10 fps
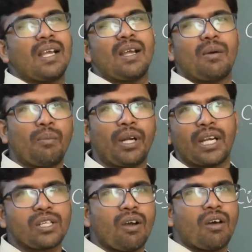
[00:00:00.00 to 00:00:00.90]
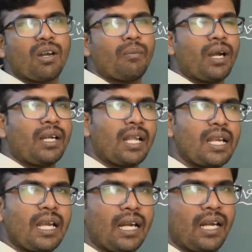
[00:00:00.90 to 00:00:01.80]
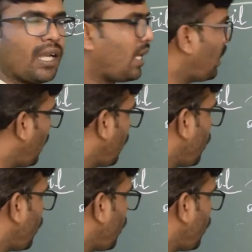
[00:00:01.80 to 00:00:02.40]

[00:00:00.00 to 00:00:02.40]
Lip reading: British government in India, that is